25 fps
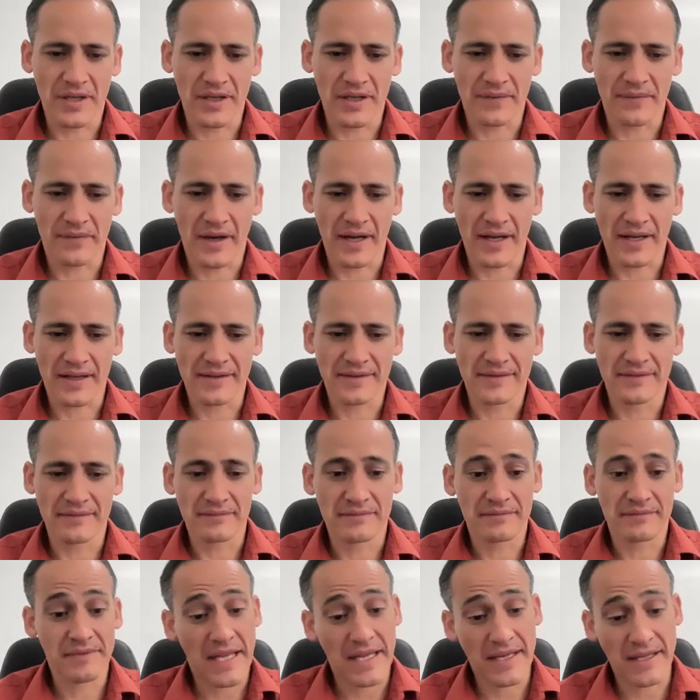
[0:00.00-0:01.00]
if I had
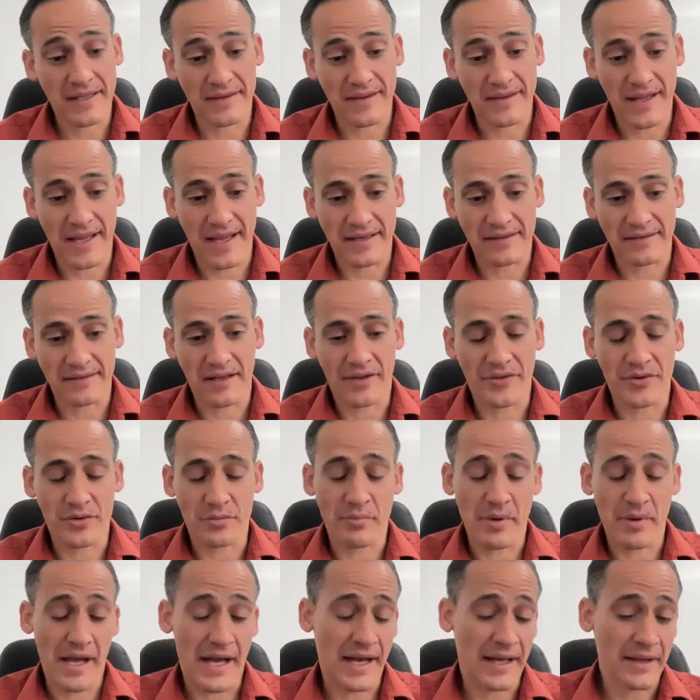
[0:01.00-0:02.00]
taken that other
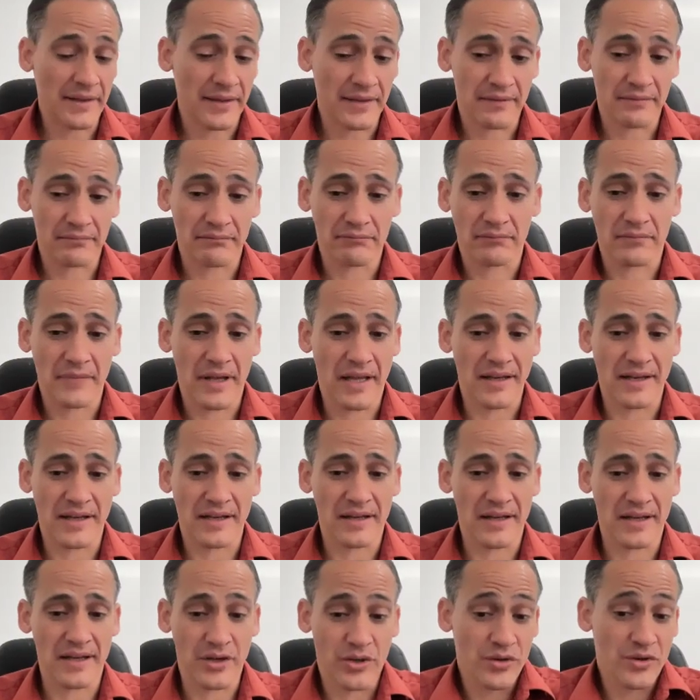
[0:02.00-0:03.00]
path. And
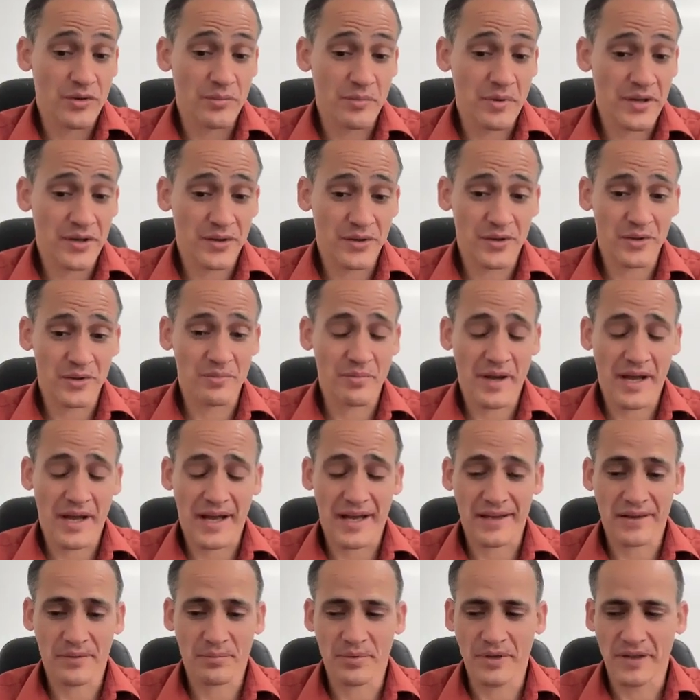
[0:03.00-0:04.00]
it could have been a good
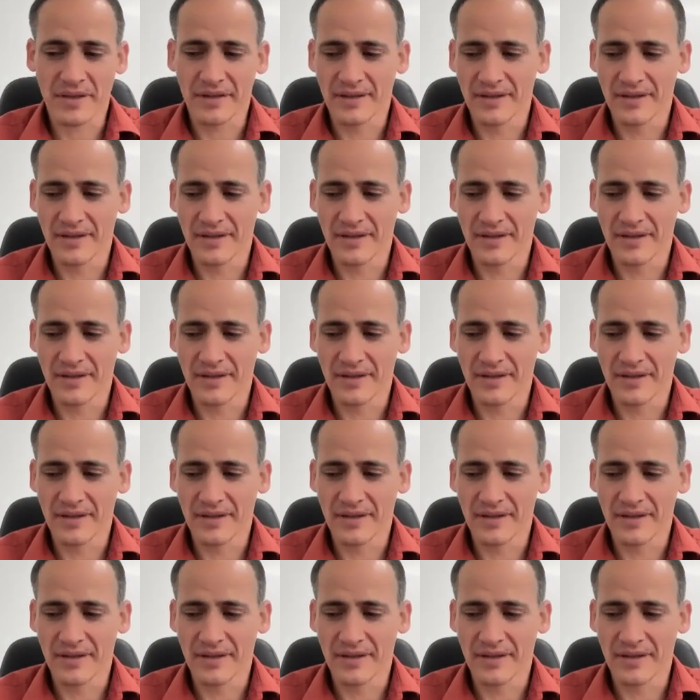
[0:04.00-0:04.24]
path, but